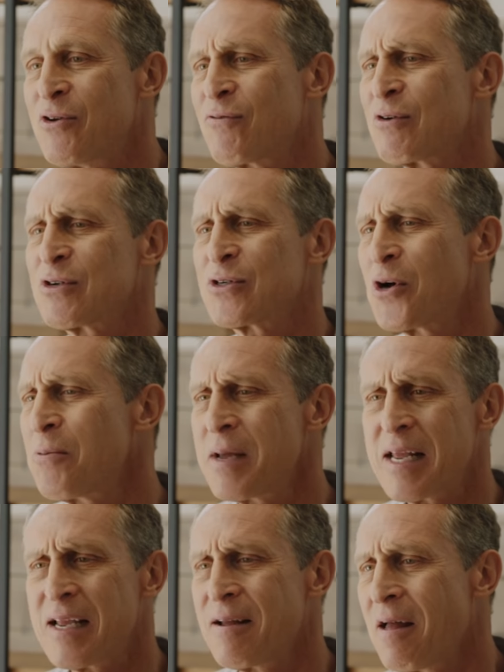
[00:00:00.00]
used for so
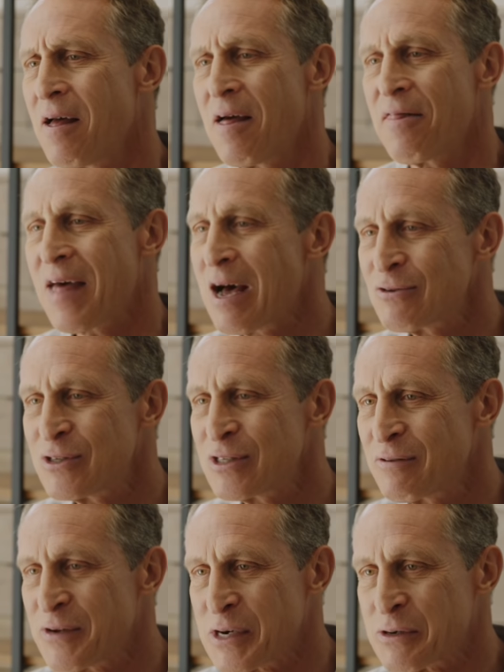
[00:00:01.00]
many
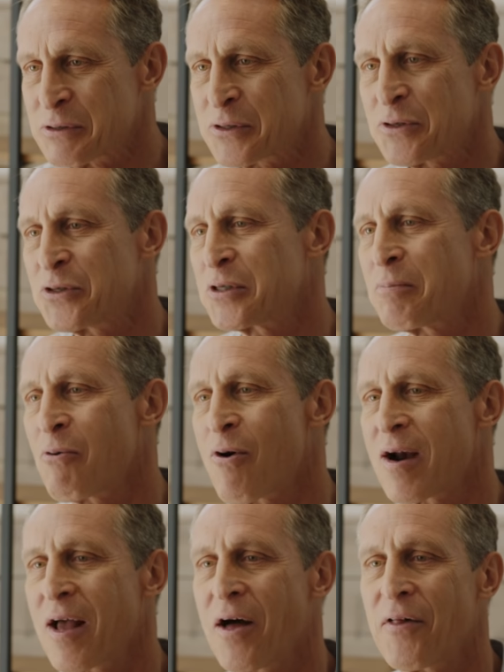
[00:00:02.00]
thousands of years to
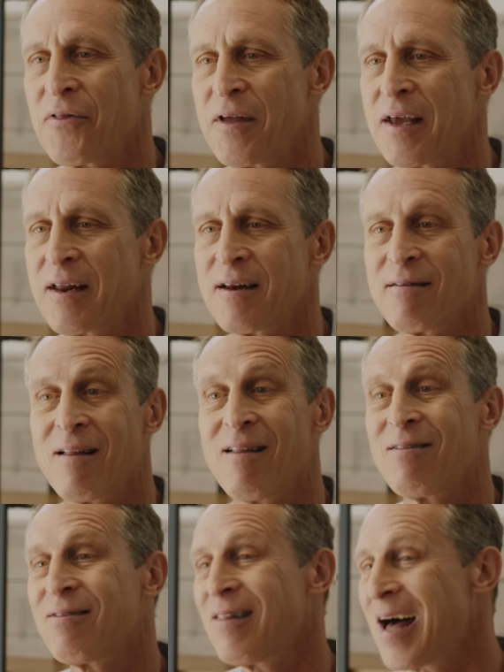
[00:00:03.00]
support health in a
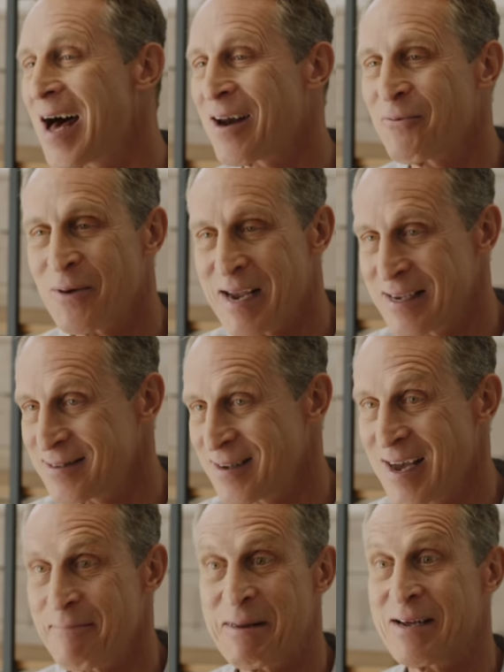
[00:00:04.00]
lot of ways.
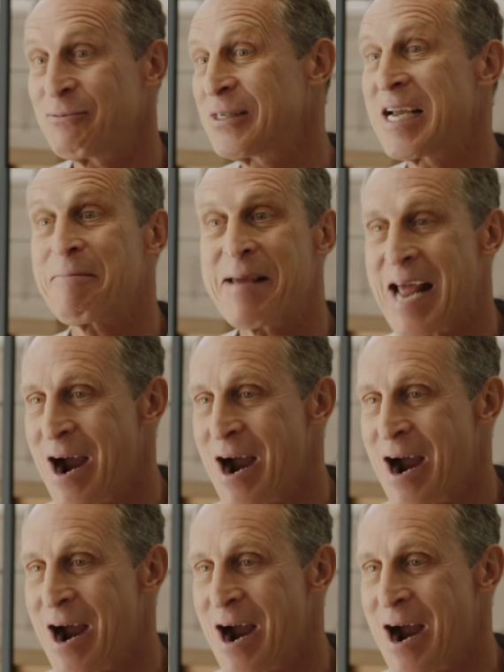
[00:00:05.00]
I mean, it would take me an